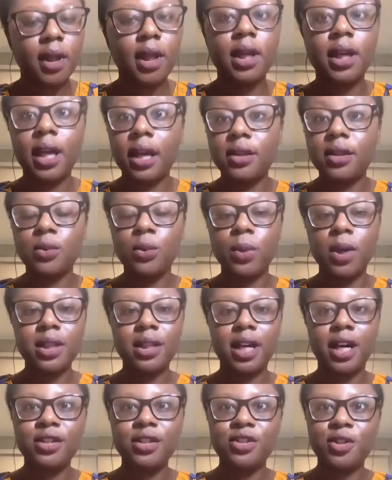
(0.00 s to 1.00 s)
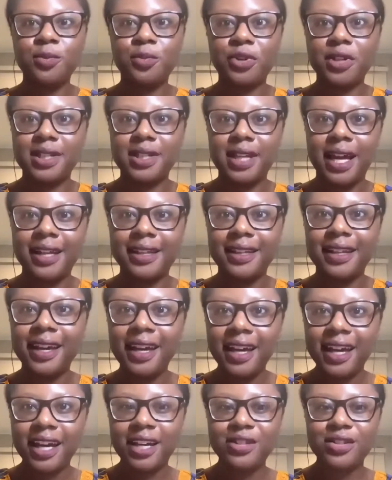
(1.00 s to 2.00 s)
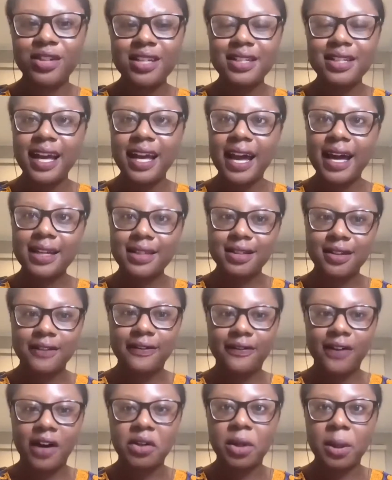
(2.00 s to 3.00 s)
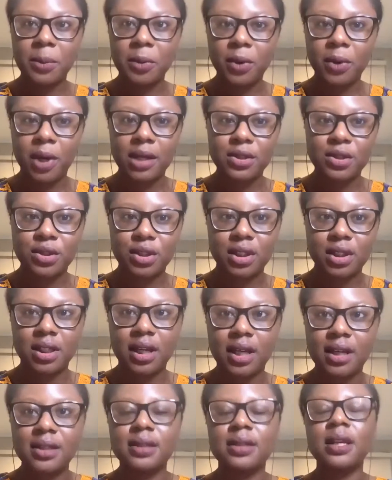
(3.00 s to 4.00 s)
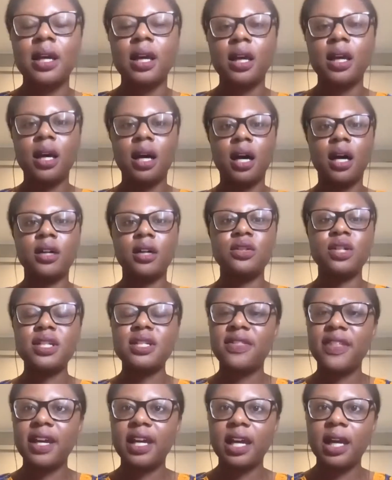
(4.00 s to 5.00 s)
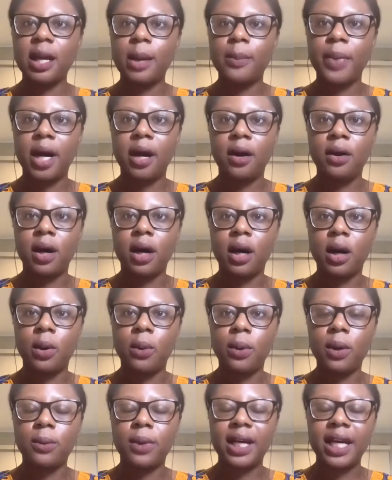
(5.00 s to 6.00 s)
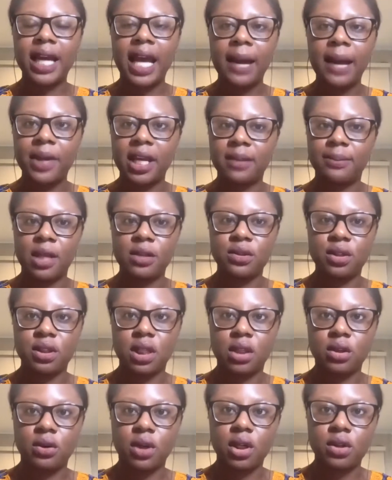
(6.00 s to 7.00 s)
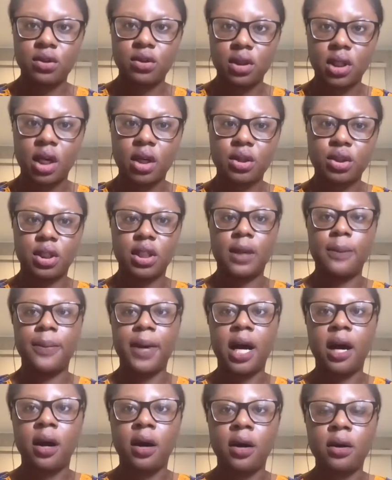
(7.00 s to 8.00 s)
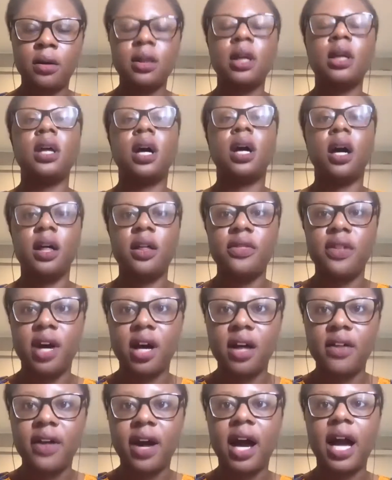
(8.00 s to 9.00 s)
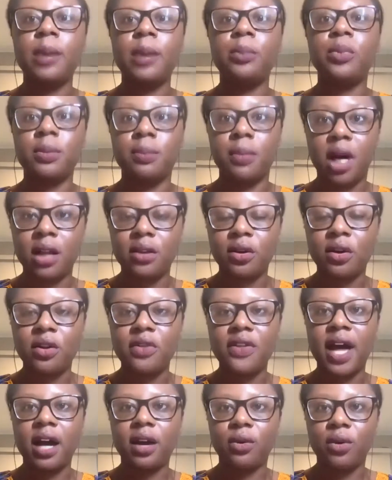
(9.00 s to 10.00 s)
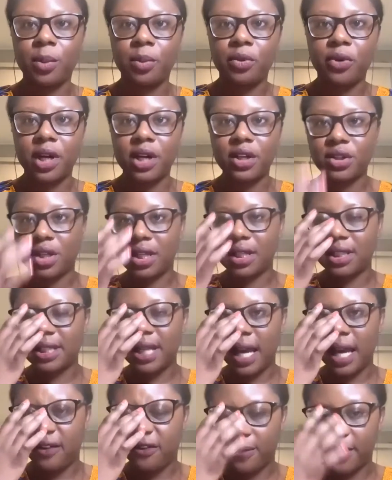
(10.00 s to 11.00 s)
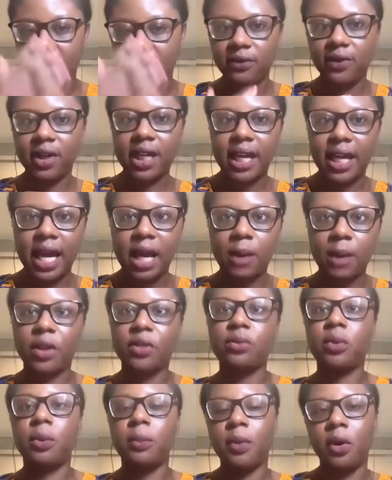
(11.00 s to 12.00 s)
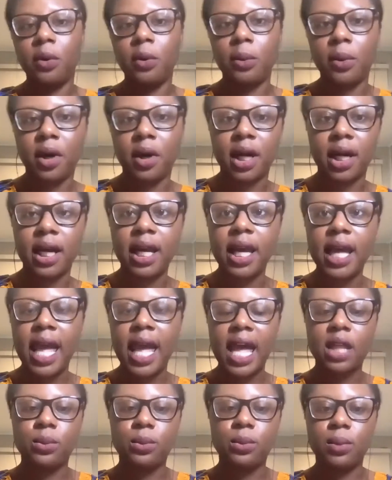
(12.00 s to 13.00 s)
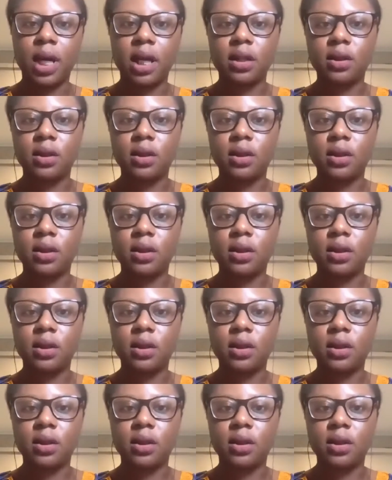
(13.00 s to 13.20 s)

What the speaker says: Yes, 100%. And just to ask a follow-up question, because just thinking about what Gabby had mentioned in her introduction about the hybrid model that corporations have been looking at with remote work and